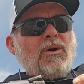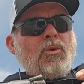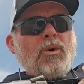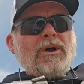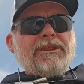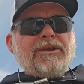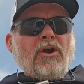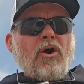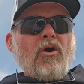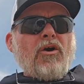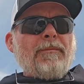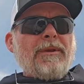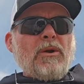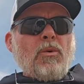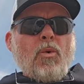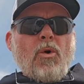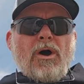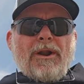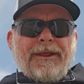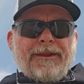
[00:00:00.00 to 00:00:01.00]
What the Army
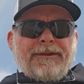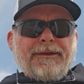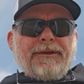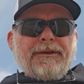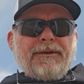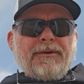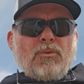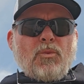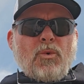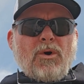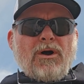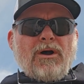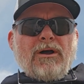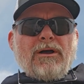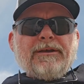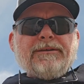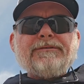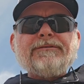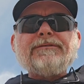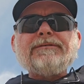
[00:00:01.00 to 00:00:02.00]
wanted
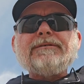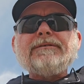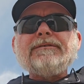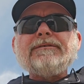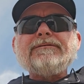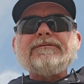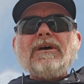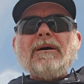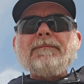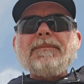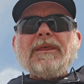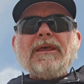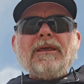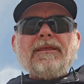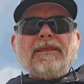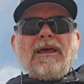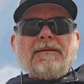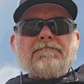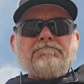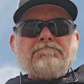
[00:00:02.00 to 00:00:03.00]
was
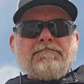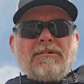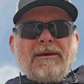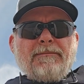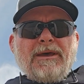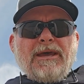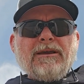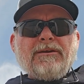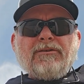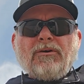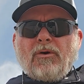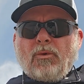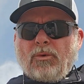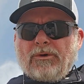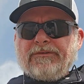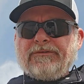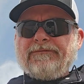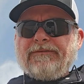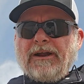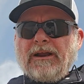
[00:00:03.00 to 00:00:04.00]
something that mimicked or
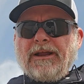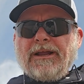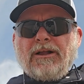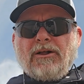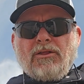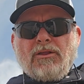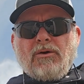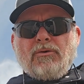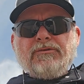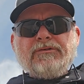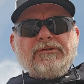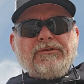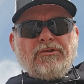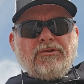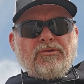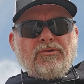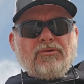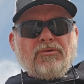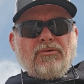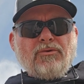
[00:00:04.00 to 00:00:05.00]
was very close
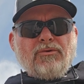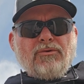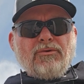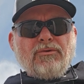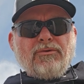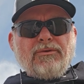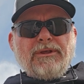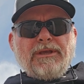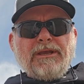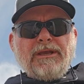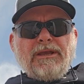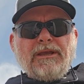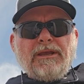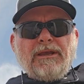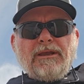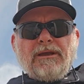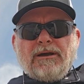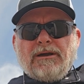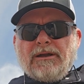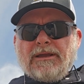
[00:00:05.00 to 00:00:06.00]
to
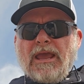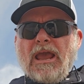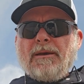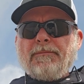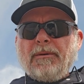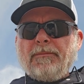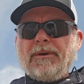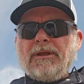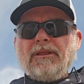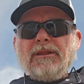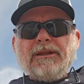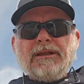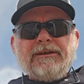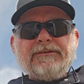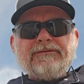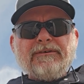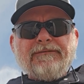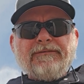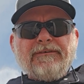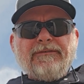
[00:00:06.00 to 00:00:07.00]
the
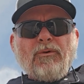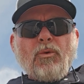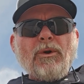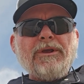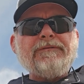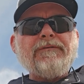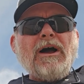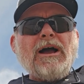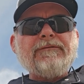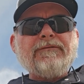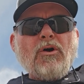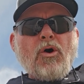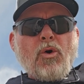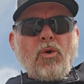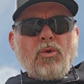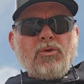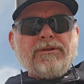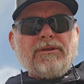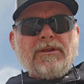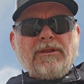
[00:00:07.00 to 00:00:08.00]
capabilities of the .45
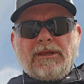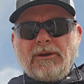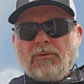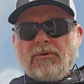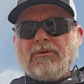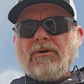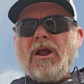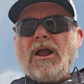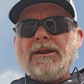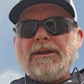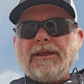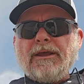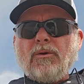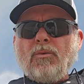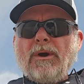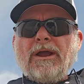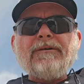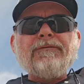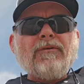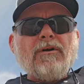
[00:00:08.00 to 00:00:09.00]
Colt that they were trying to get
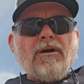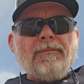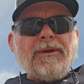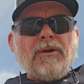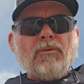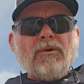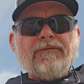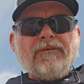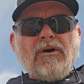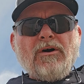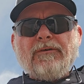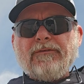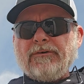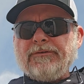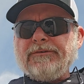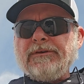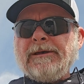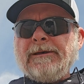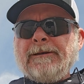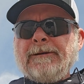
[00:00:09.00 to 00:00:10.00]
away from in
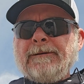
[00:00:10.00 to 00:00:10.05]
revolvers.